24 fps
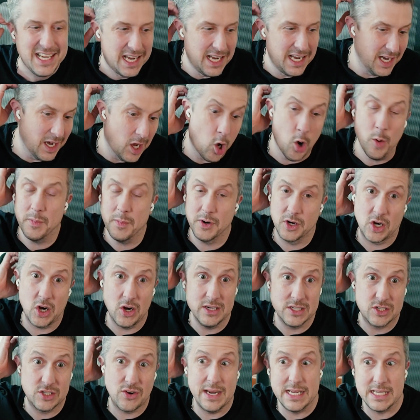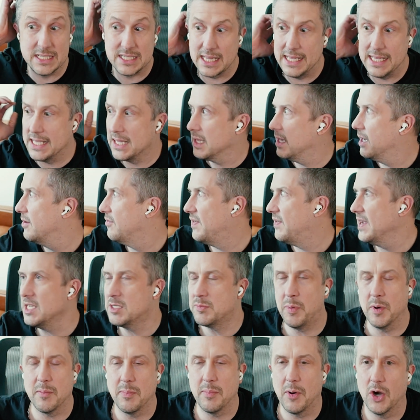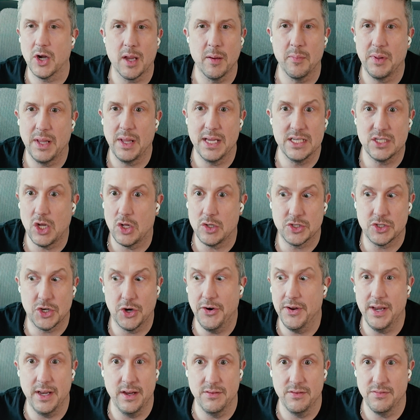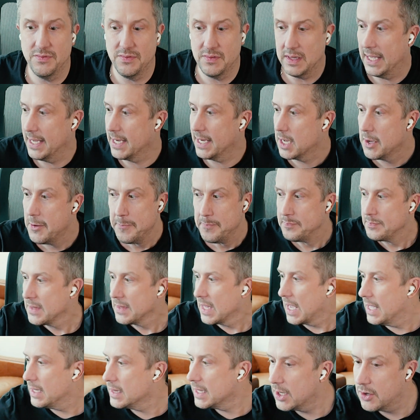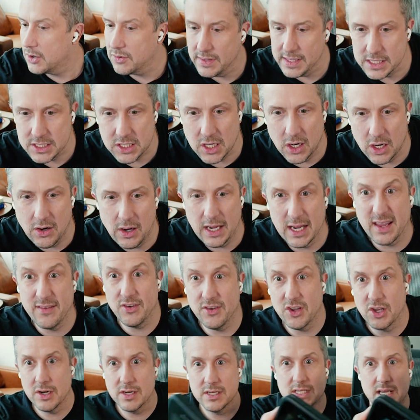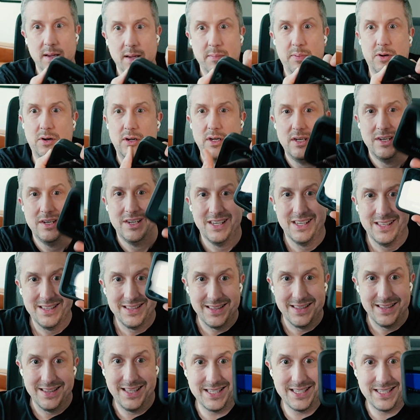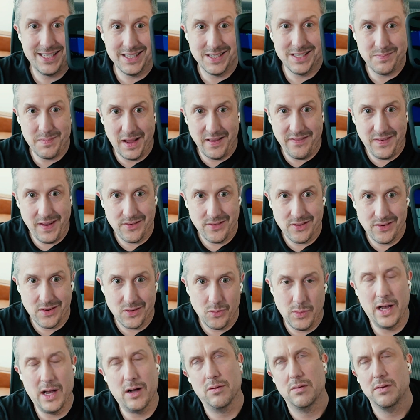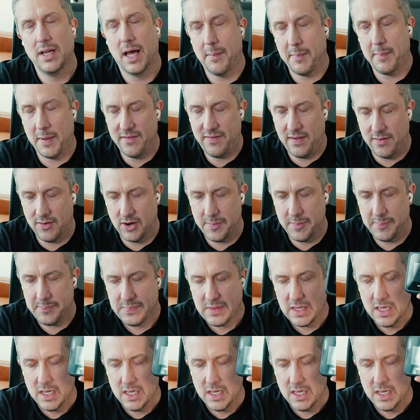Mercari's great. It's like the Facebook Marketplace alternative. Like I'll give you a good example. This is my favorite. Well, not my favorite.